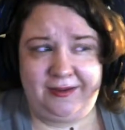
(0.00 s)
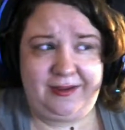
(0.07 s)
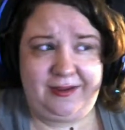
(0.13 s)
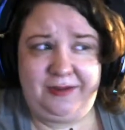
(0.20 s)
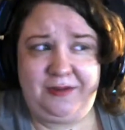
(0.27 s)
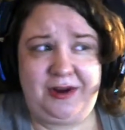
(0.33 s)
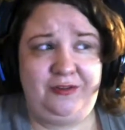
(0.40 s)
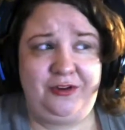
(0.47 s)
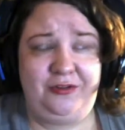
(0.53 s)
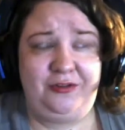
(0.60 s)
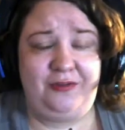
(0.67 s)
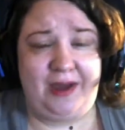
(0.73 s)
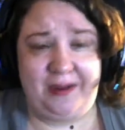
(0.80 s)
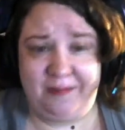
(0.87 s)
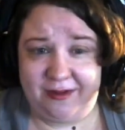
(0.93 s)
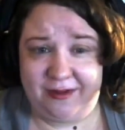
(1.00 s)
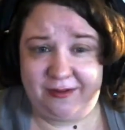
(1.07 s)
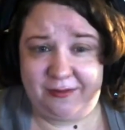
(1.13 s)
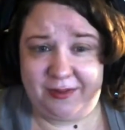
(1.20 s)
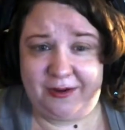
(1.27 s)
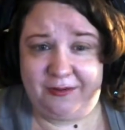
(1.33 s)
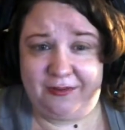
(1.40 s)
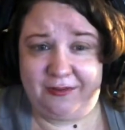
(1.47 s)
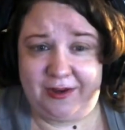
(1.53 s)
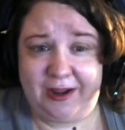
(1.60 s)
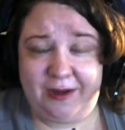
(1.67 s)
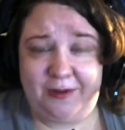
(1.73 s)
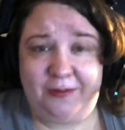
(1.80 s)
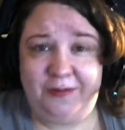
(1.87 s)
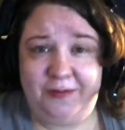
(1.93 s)
even after 5 months without a
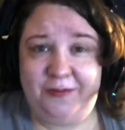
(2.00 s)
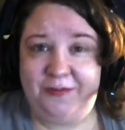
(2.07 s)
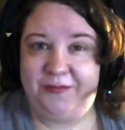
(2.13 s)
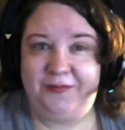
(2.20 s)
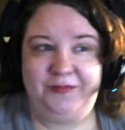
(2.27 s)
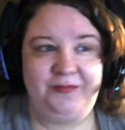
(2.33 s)
video, if you stick with